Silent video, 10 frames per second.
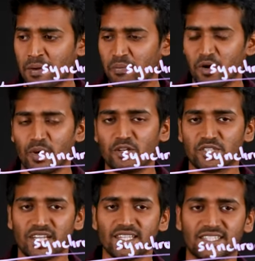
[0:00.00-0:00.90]
But when you
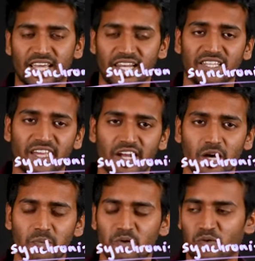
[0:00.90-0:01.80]
start scaling that
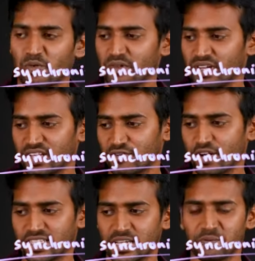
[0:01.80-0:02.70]
up, like
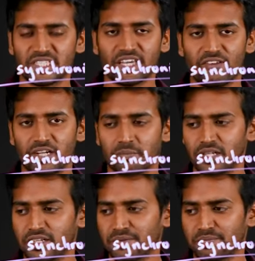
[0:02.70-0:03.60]
for example, 70
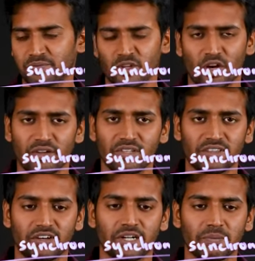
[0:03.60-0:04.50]
billion or even the
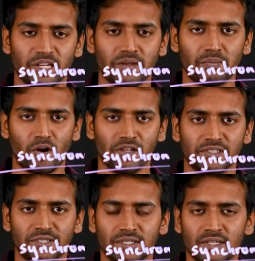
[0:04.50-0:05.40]
30 billion
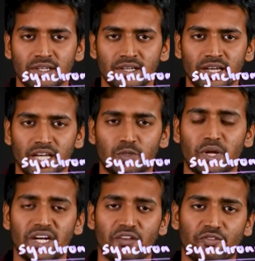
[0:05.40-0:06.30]
models, it's
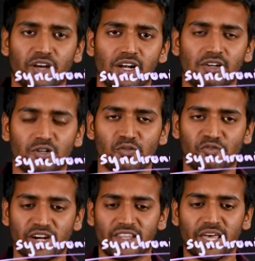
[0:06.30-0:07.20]
very difficult to
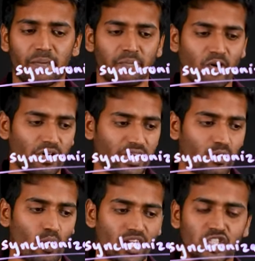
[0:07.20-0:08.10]
fit them
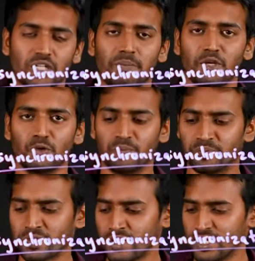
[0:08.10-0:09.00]
in one GPU.
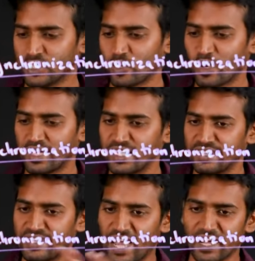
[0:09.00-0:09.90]
So
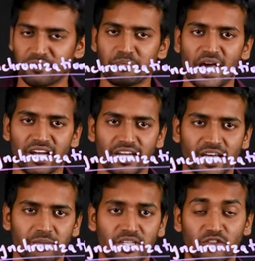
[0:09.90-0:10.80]
in that
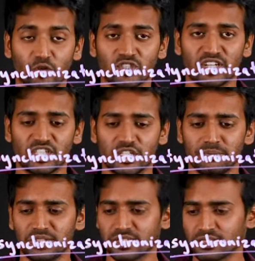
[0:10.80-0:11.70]
paradigm, in those
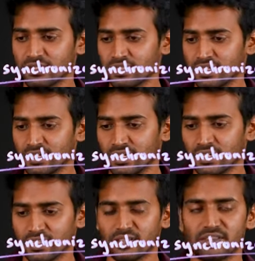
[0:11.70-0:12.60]
regimes,
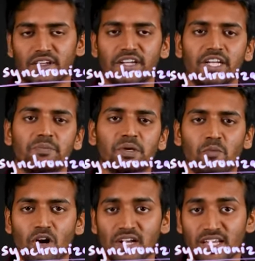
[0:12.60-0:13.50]
the DDP
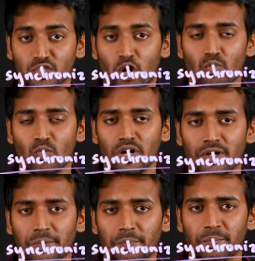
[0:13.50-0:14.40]
model does not work.